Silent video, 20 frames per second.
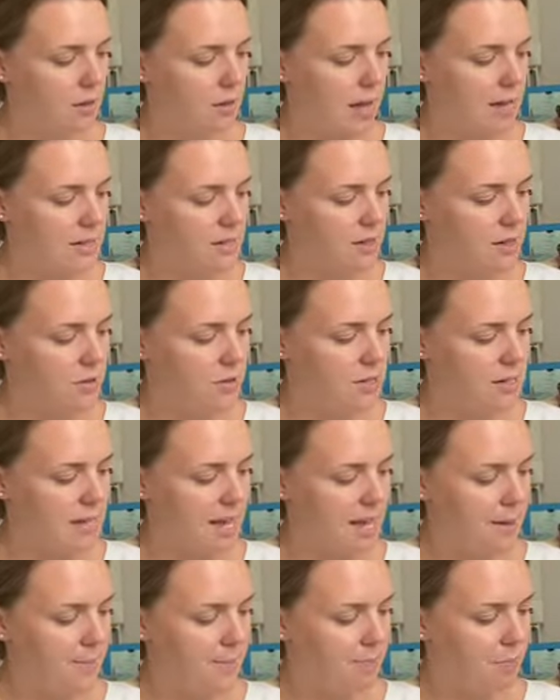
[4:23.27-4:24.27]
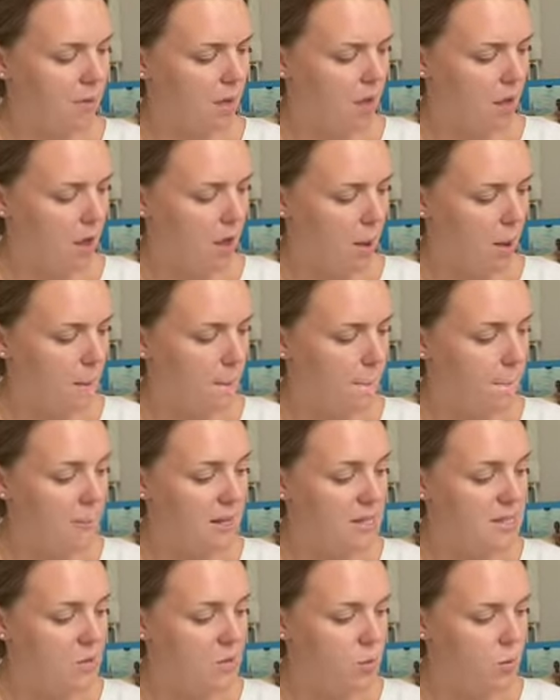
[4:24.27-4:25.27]
asked Lucy.
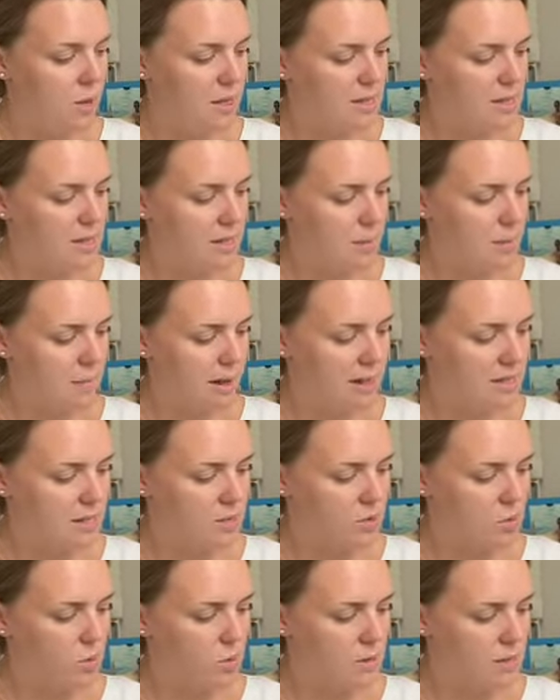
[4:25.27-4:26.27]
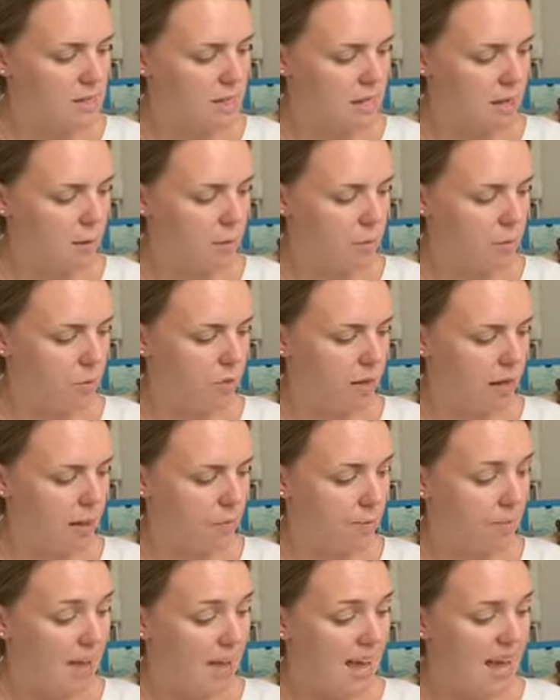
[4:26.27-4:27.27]
"Mr. Wilson at my school," said her
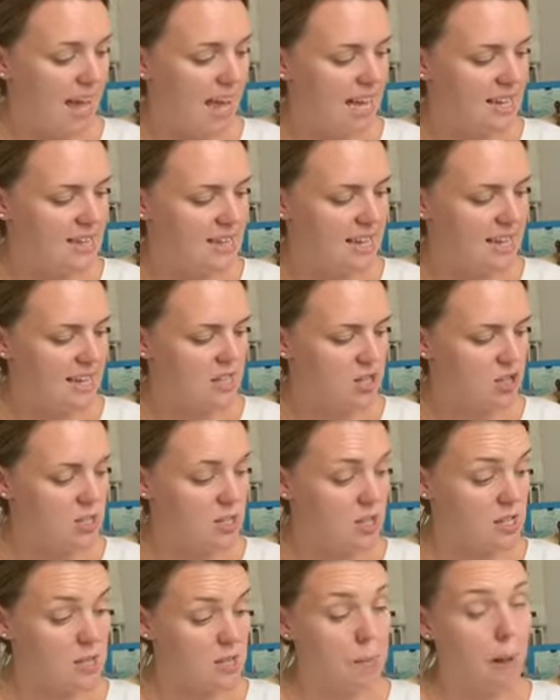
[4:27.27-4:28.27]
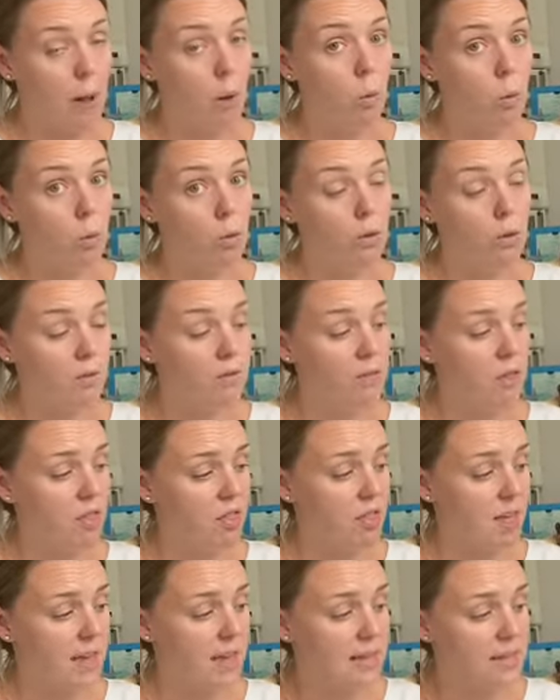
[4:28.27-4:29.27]
brother. "He teaches us about wolves
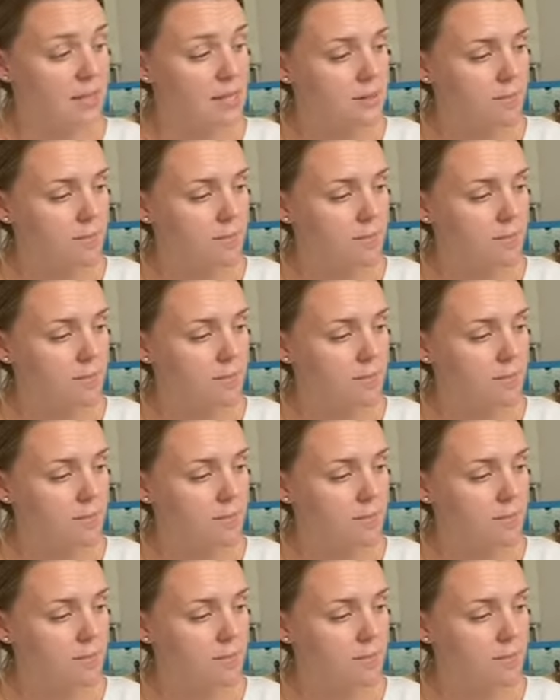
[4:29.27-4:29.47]
and things."